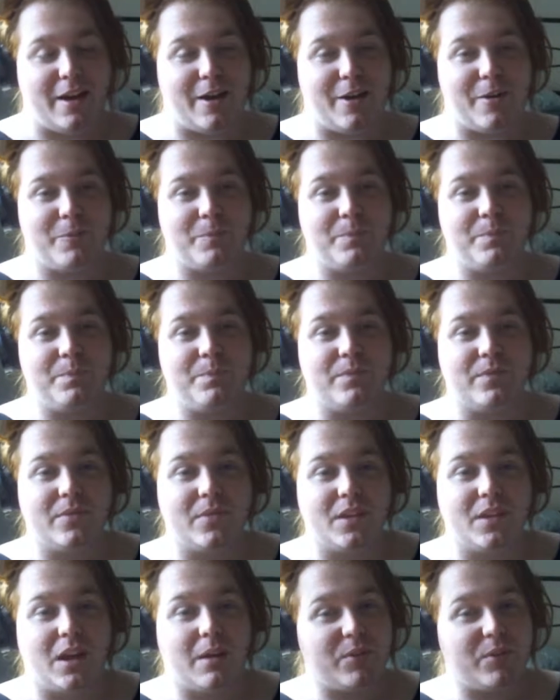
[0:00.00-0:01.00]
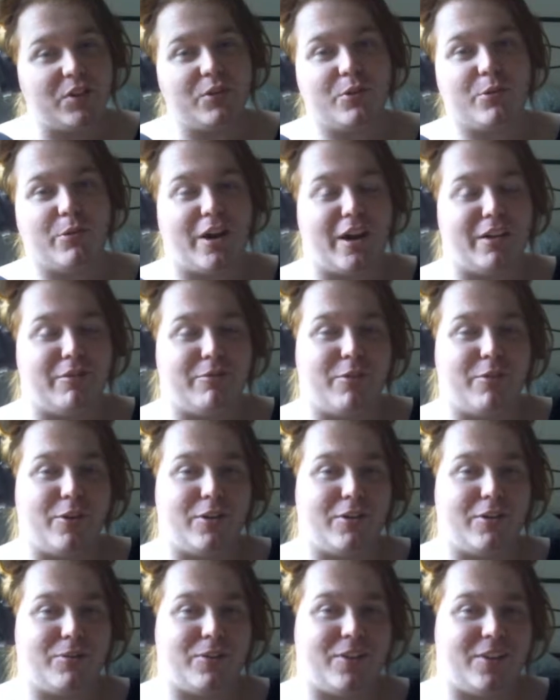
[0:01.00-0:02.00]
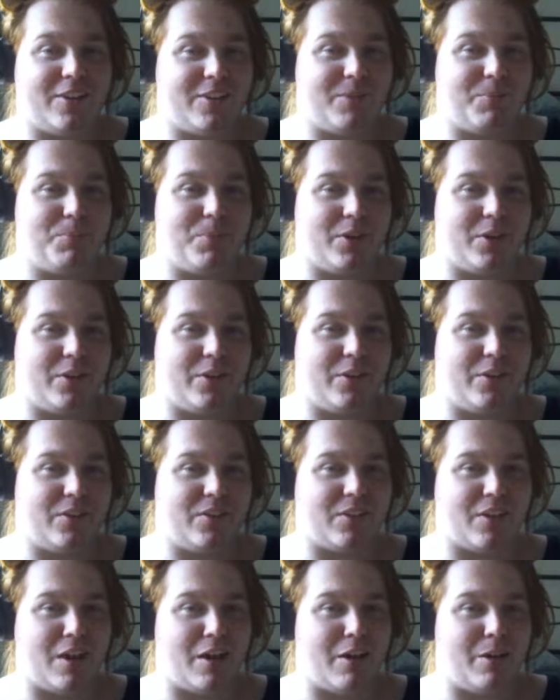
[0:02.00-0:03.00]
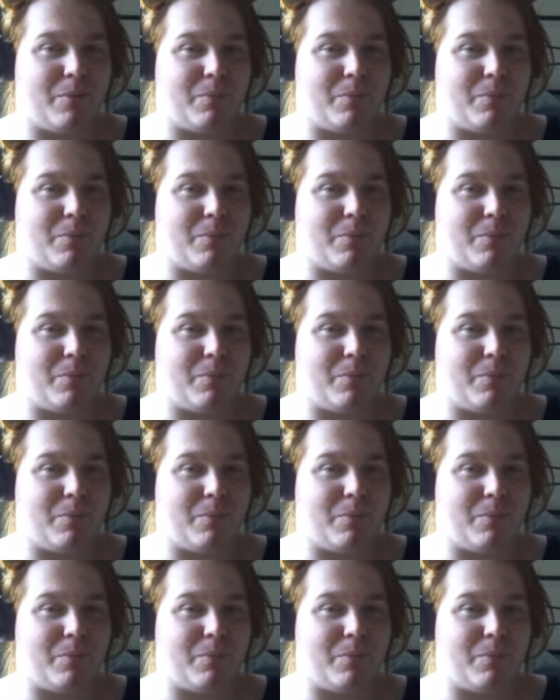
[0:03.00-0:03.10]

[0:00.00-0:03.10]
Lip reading: I'm still quite fond of this because